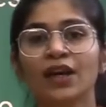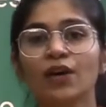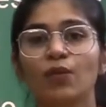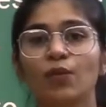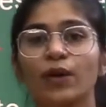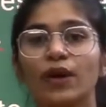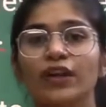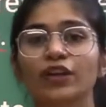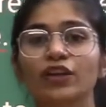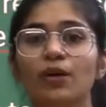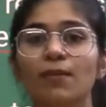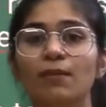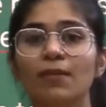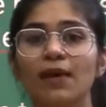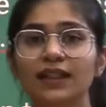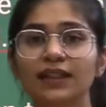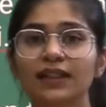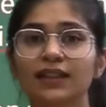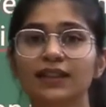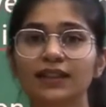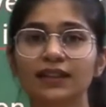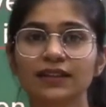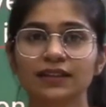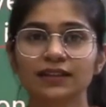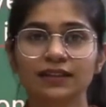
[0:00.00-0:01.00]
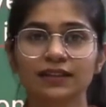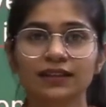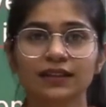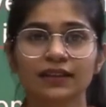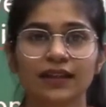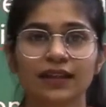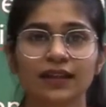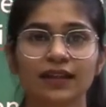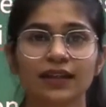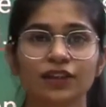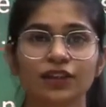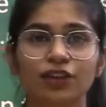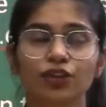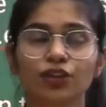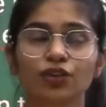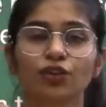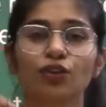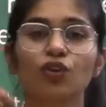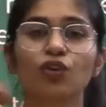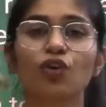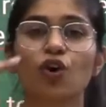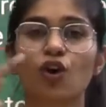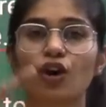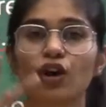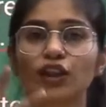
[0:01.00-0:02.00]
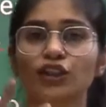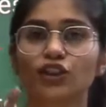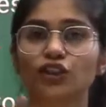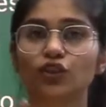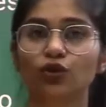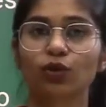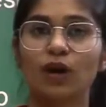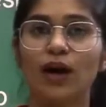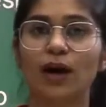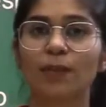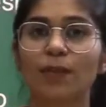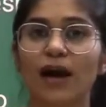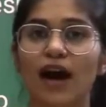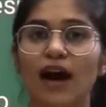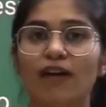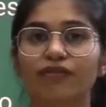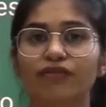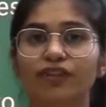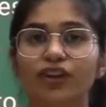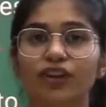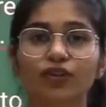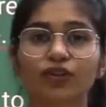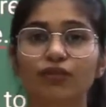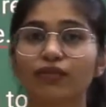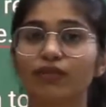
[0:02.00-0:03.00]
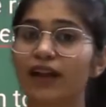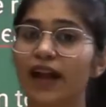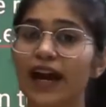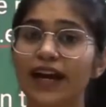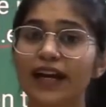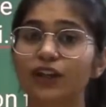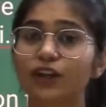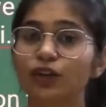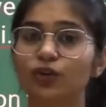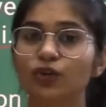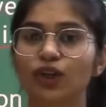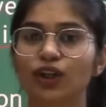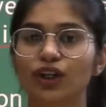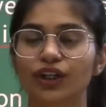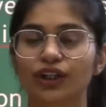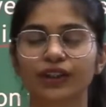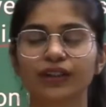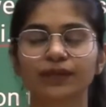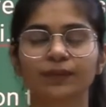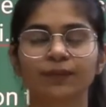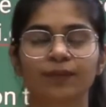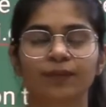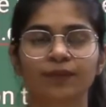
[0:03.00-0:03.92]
When your mother, calls you up after you've lied to her,